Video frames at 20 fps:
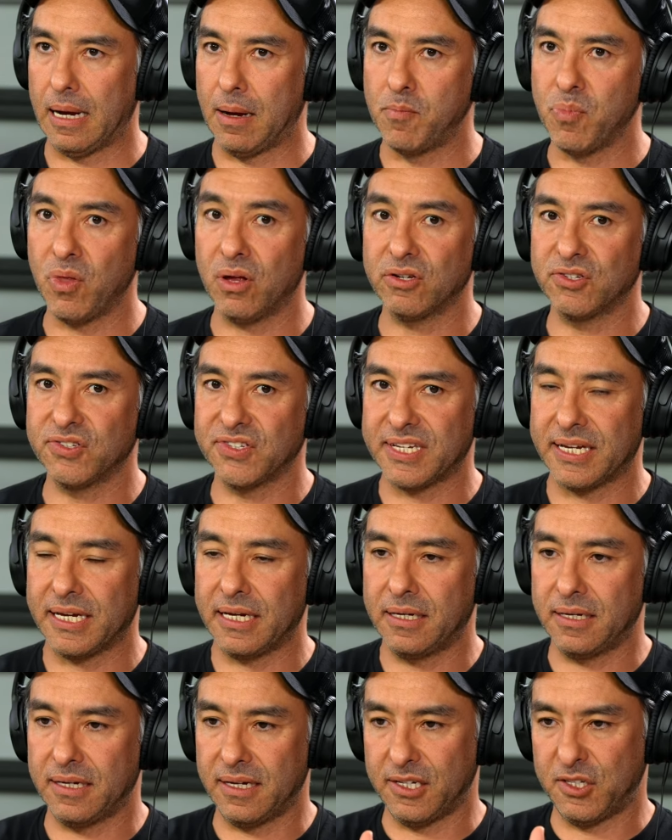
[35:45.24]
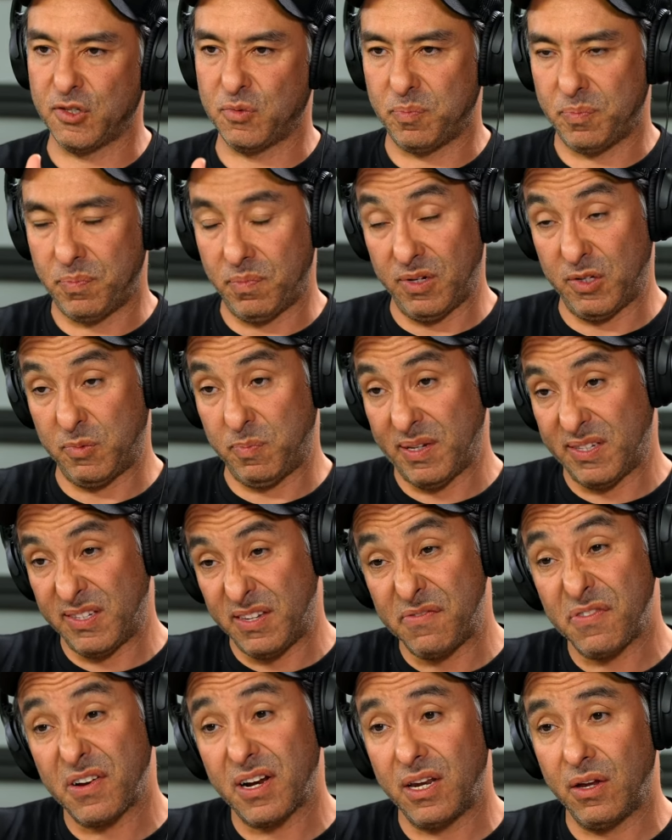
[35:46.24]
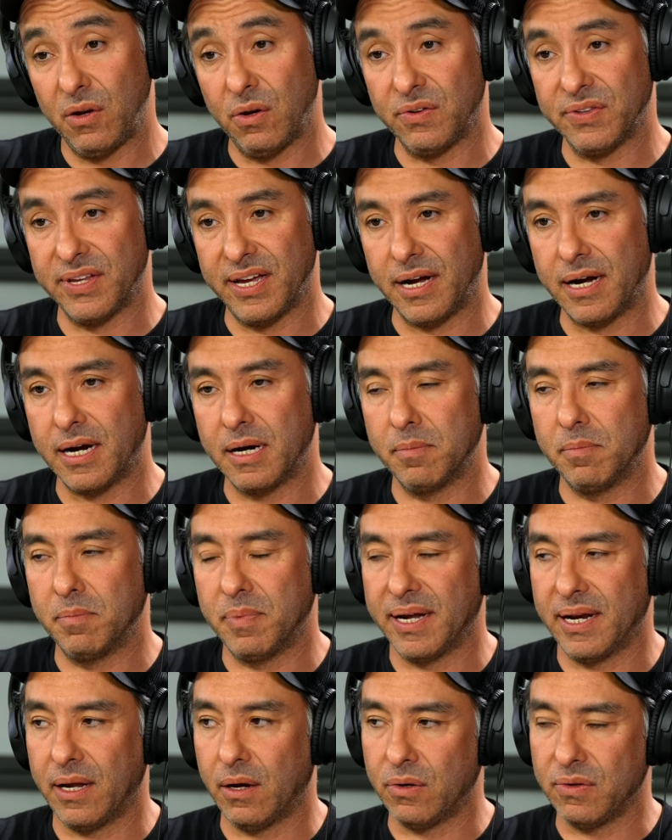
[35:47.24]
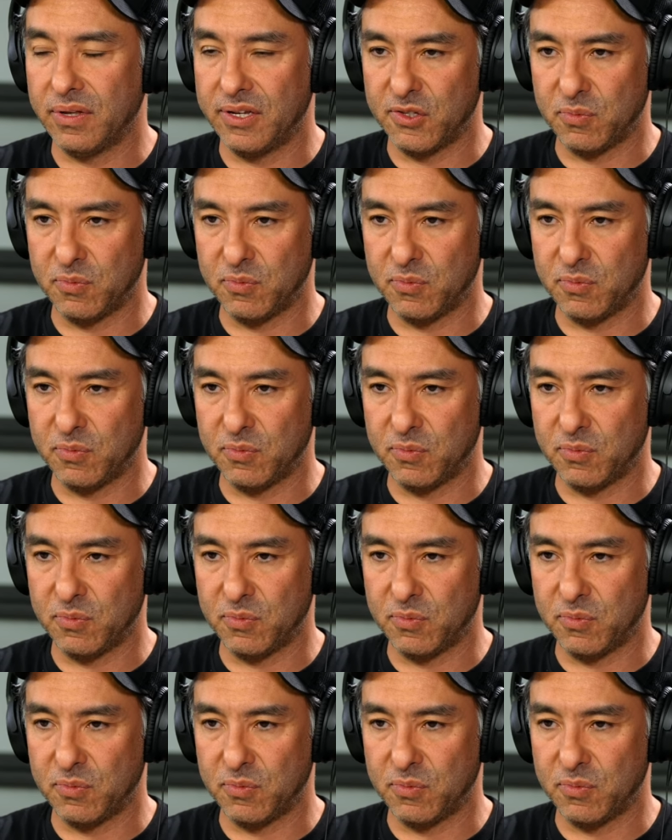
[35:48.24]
I'm not saying sp specifically on the arm, but all mm.